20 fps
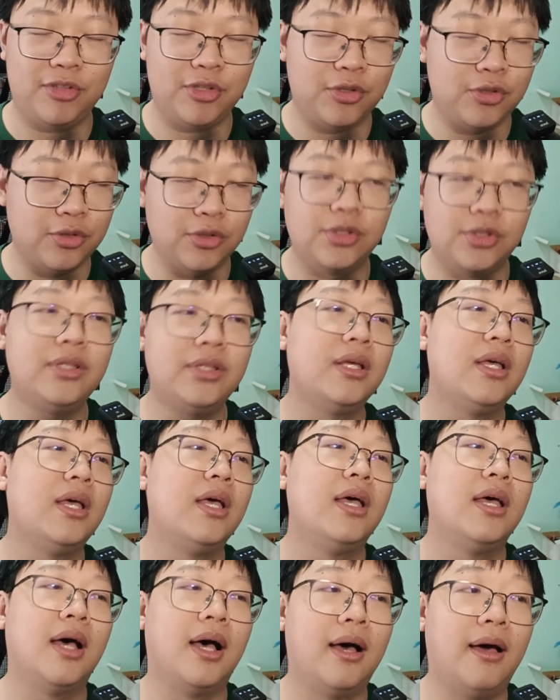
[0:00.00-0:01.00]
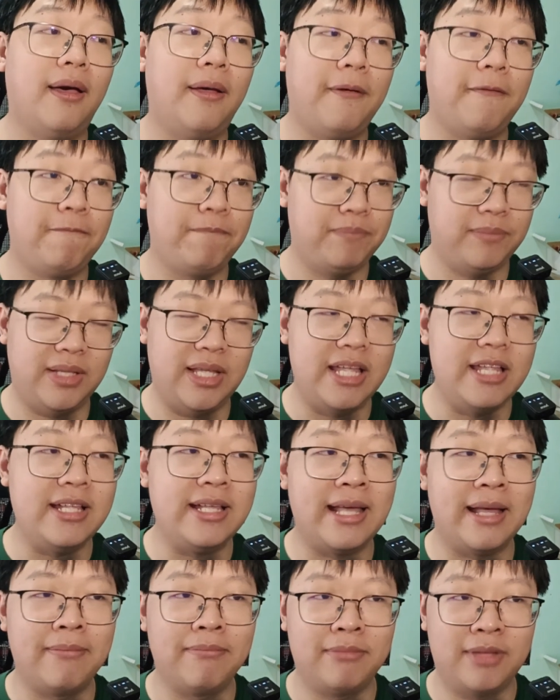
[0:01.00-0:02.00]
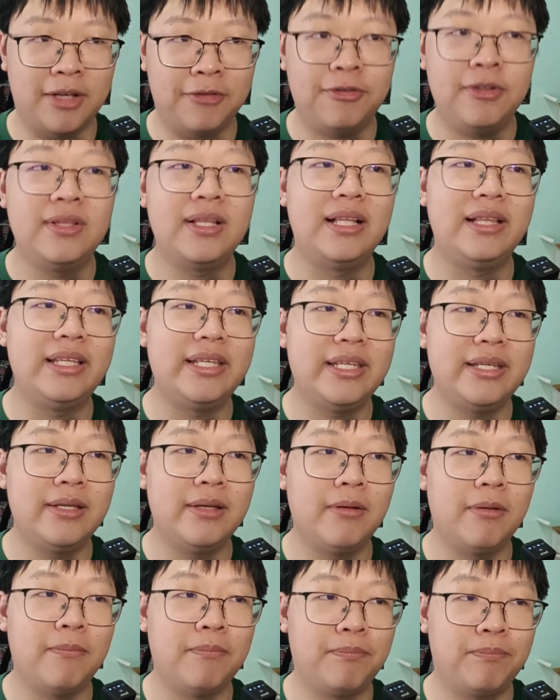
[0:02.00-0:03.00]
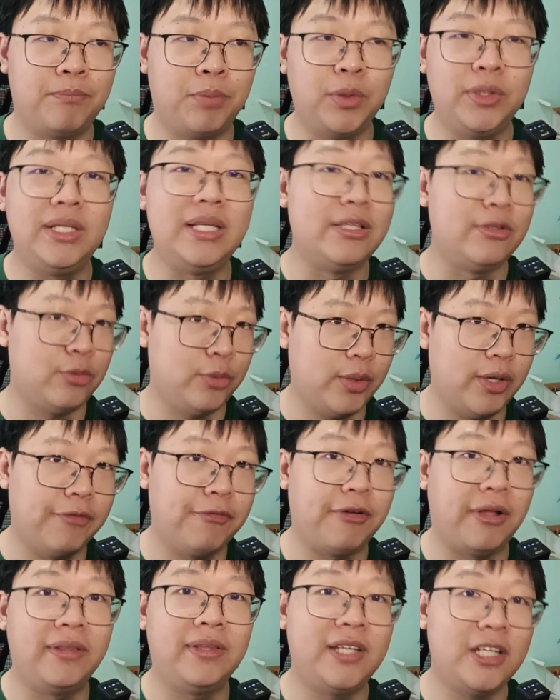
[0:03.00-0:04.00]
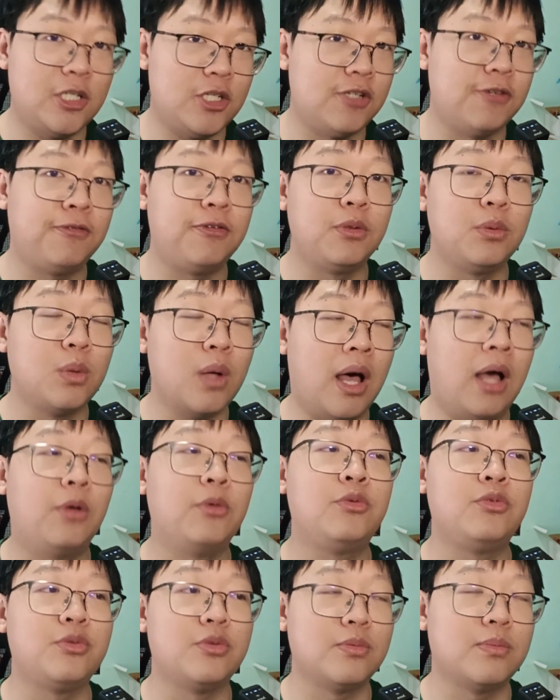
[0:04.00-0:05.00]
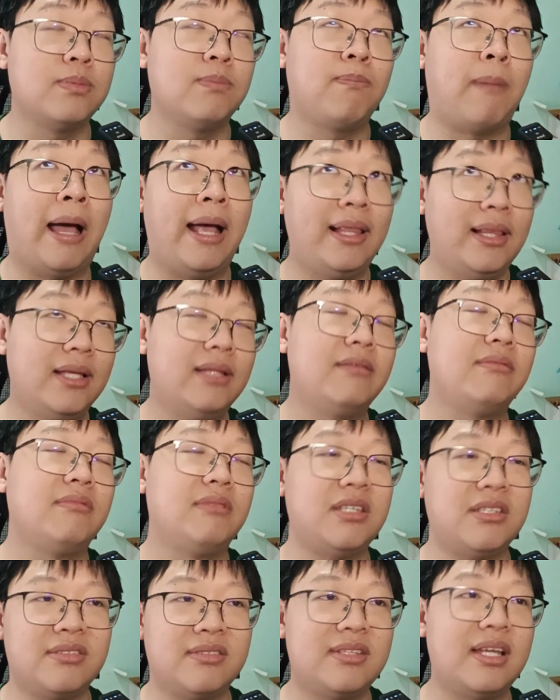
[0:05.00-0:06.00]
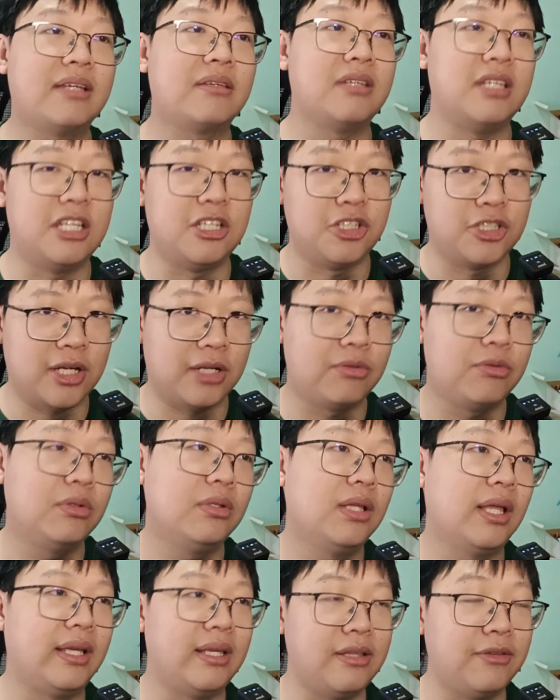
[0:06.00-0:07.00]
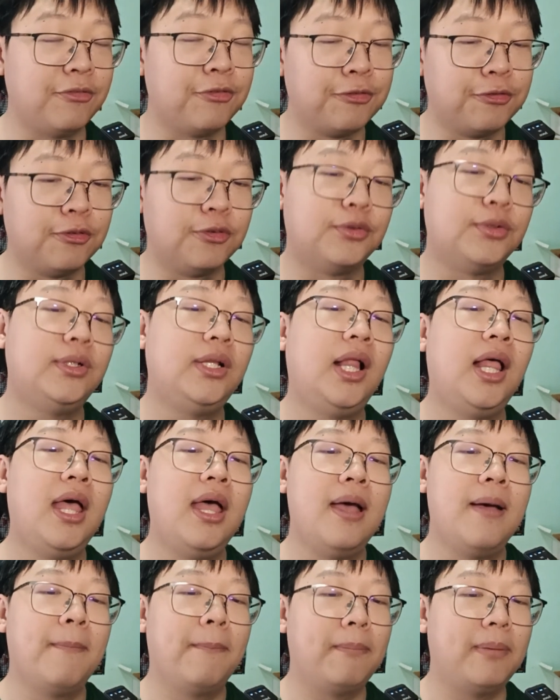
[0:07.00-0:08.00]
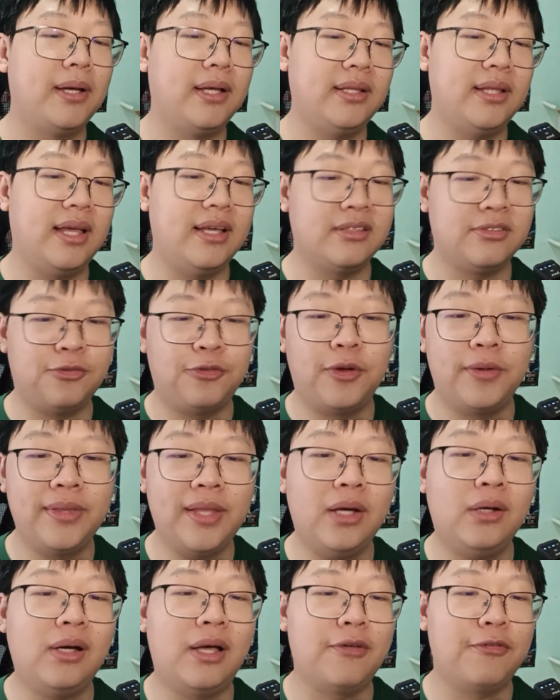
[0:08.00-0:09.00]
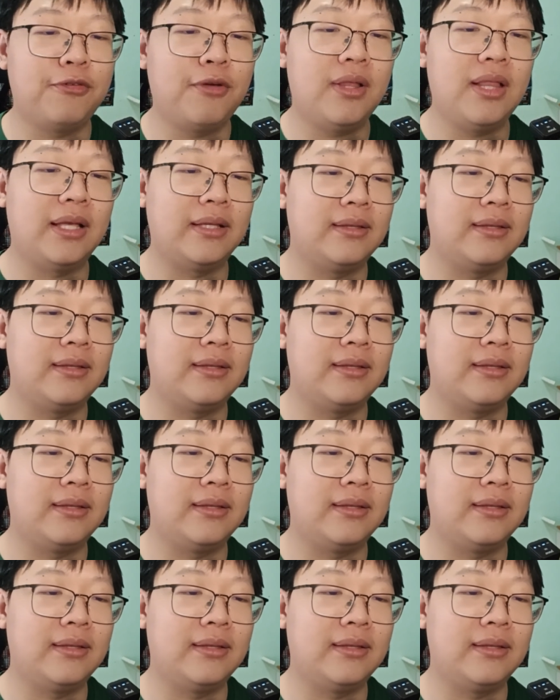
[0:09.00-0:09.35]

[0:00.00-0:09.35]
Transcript: good. It can definitely put into advantage if you know how to pilot this deck in general, like in full. But as for now, I felt like